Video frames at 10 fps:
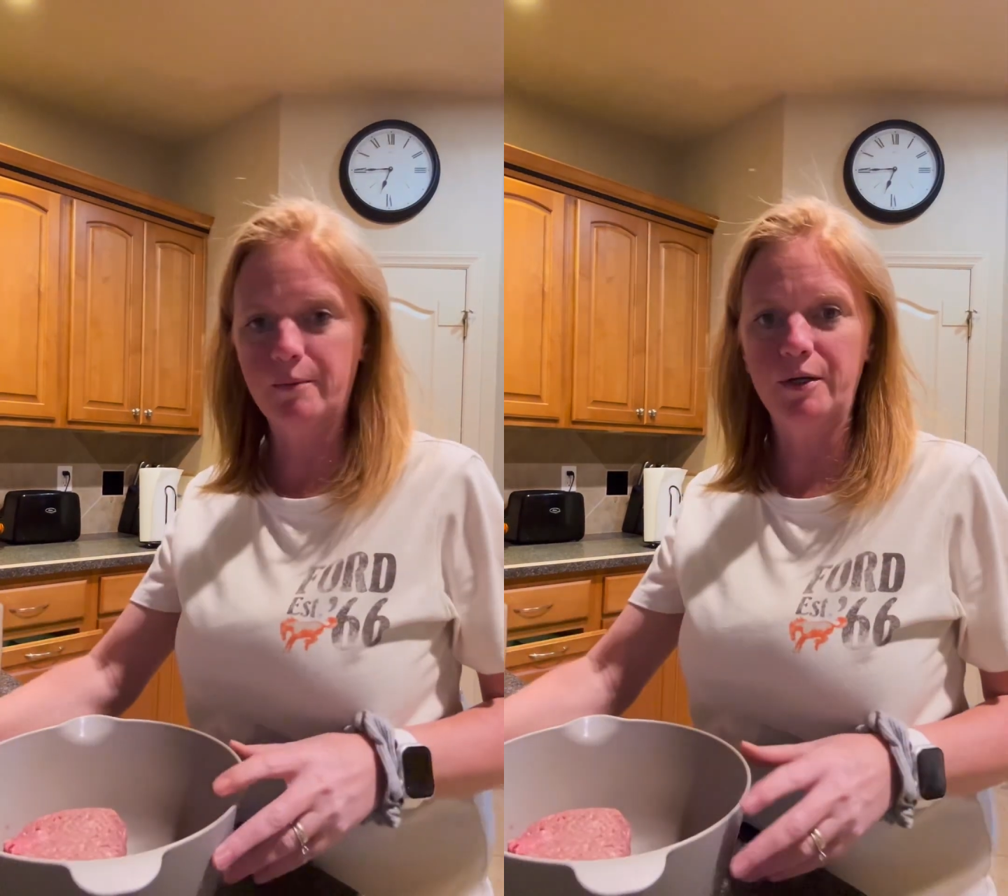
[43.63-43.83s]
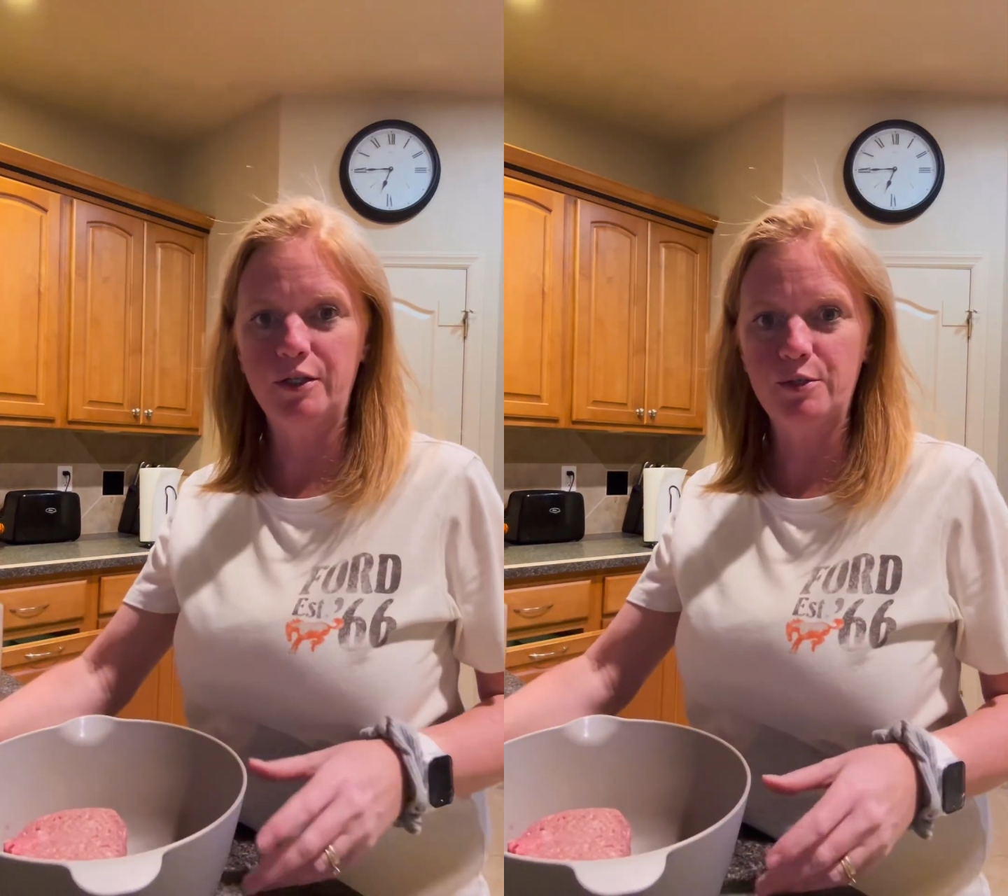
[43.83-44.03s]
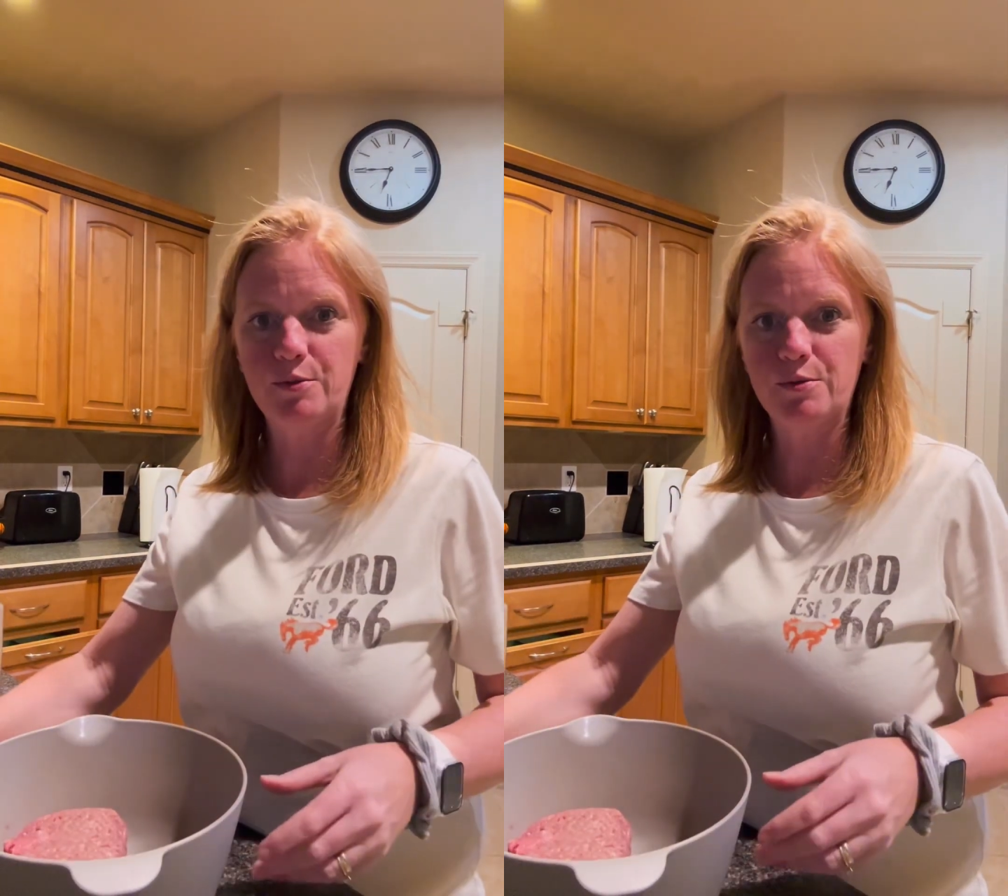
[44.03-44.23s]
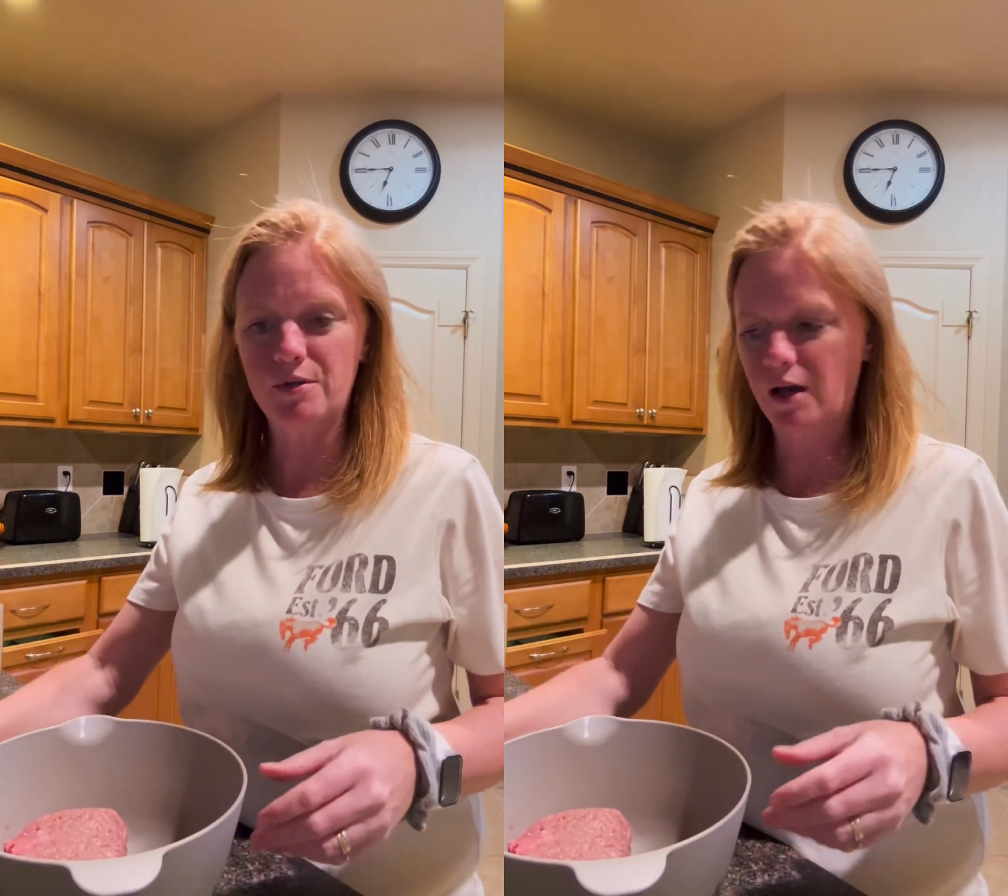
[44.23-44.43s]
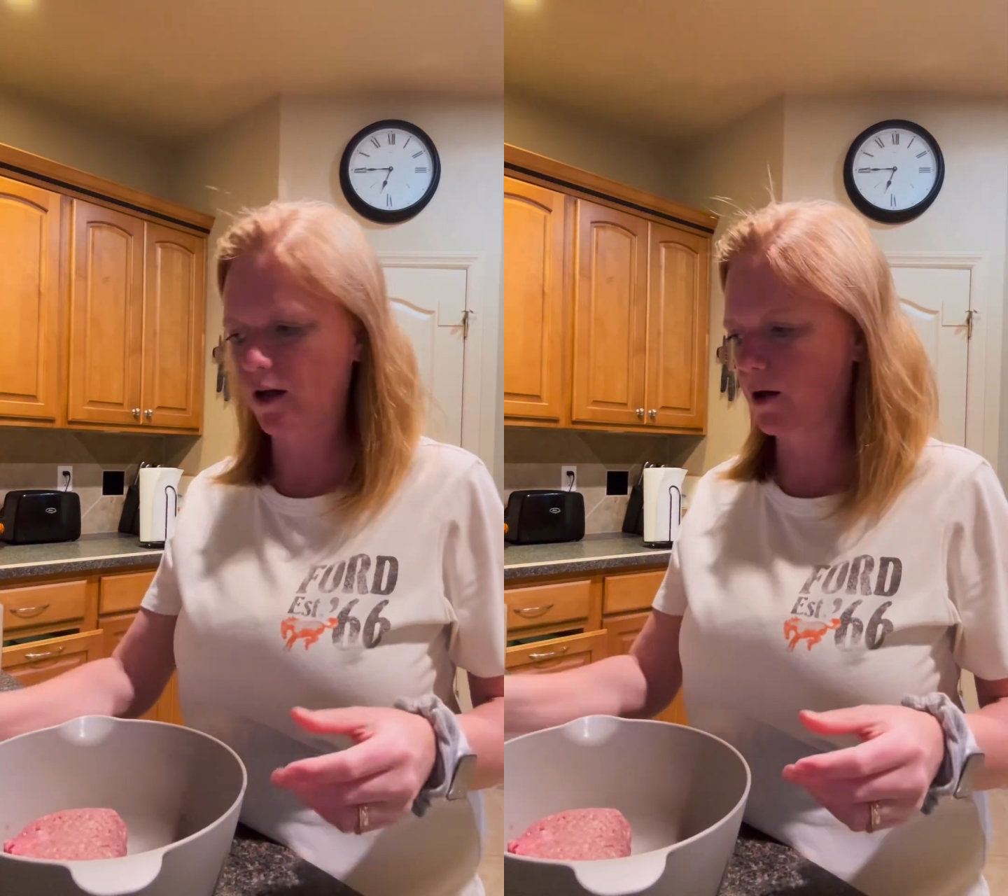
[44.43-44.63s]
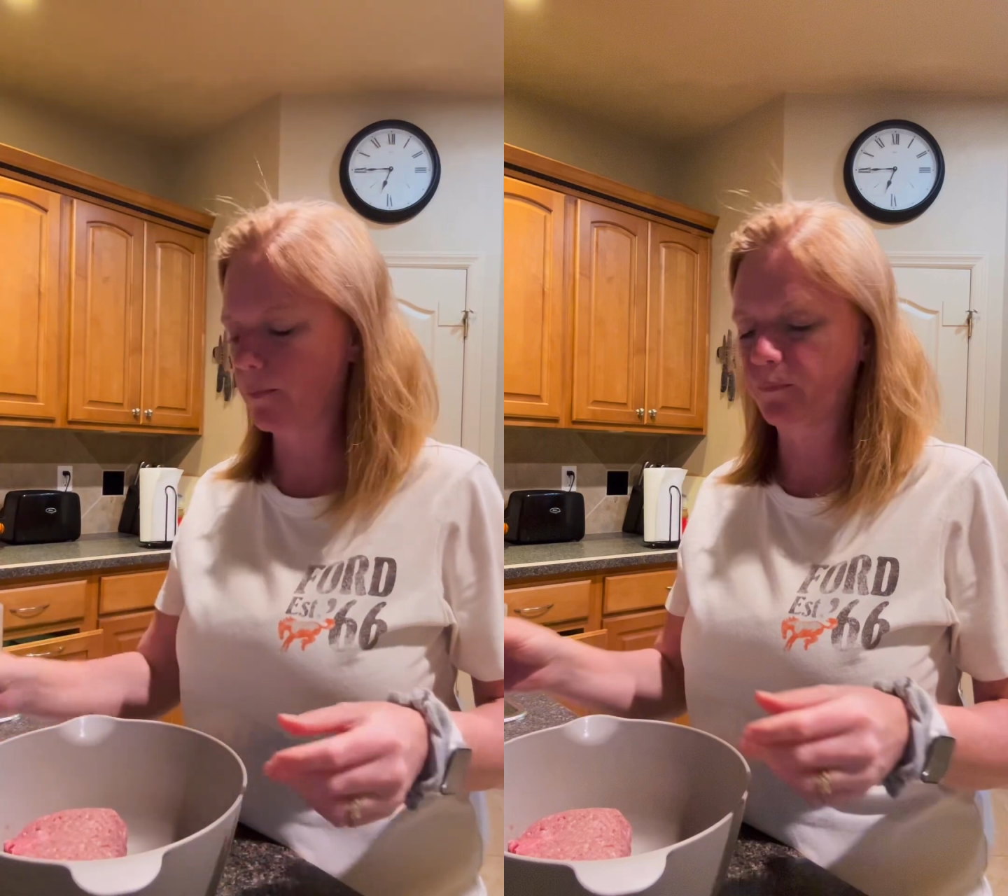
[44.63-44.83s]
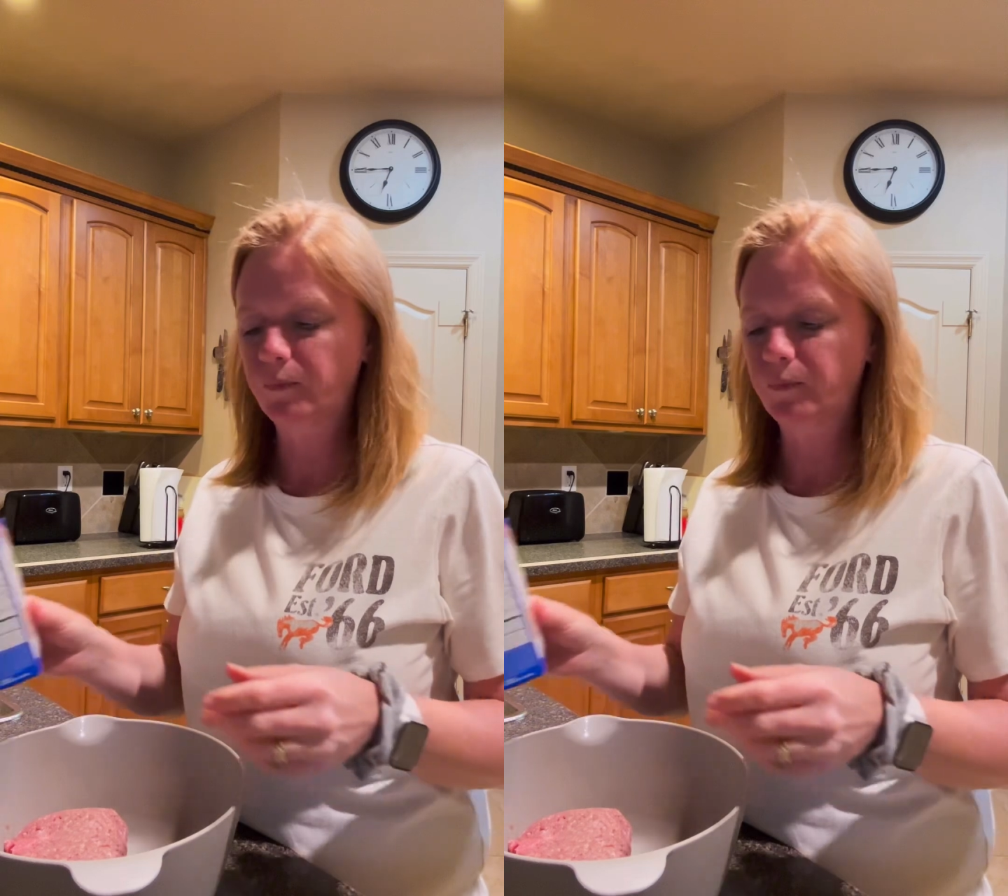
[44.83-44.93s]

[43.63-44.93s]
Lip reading: use a